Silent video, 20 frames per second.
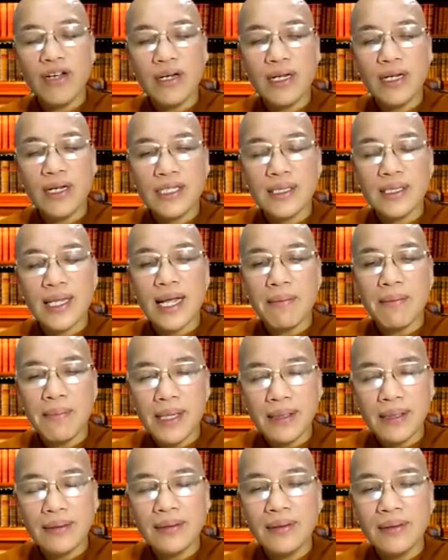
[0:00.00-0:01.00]
finish
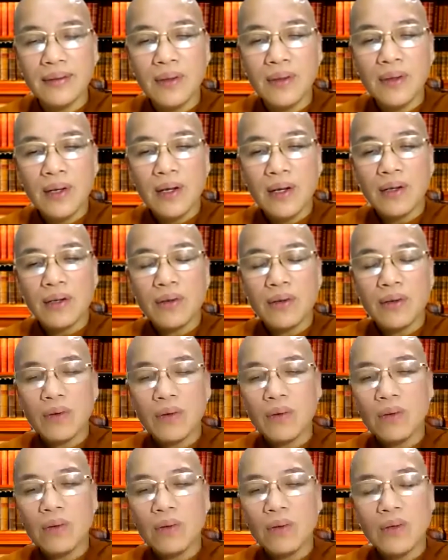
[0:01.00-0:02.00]
their meal,
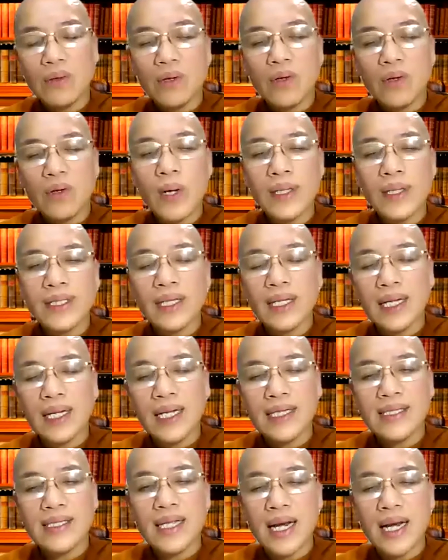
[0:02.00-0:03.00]
what
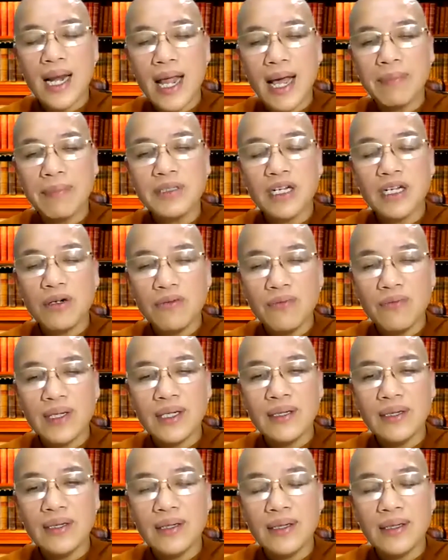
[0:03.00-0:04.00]
is the
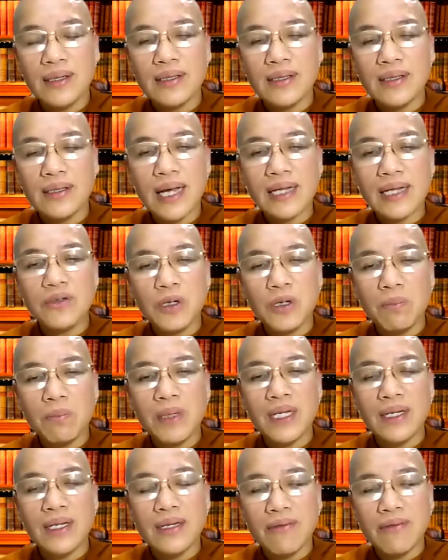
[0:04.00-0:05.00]
leftover that will
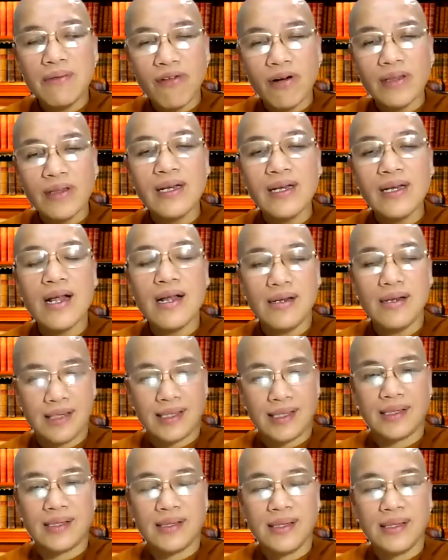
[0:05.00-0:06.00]
be for the
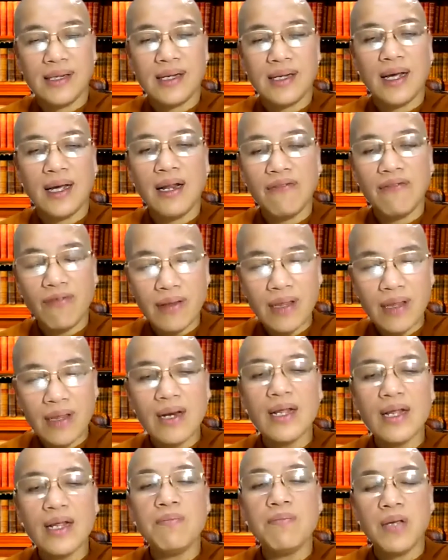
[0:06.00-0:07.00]
nuns and for
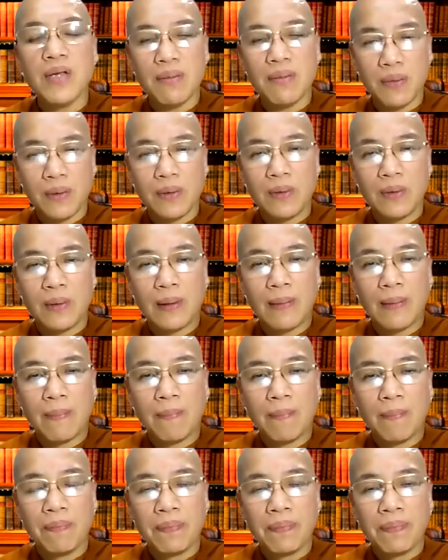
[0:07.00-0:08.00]
the lay people.
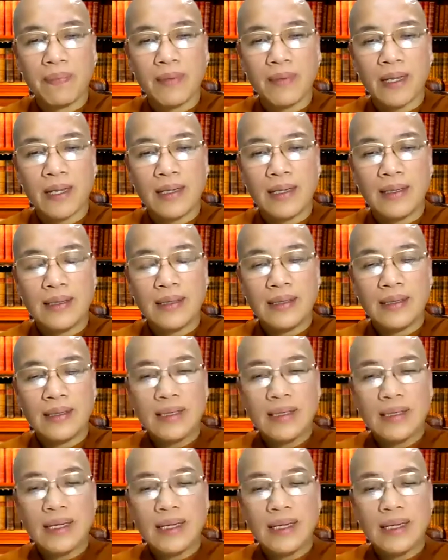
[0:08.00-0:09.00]

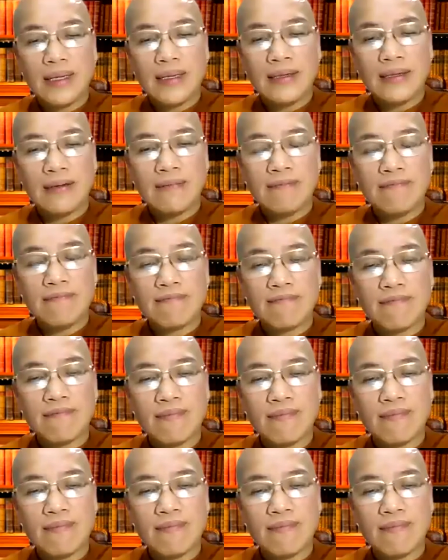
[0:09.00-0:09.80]
Um,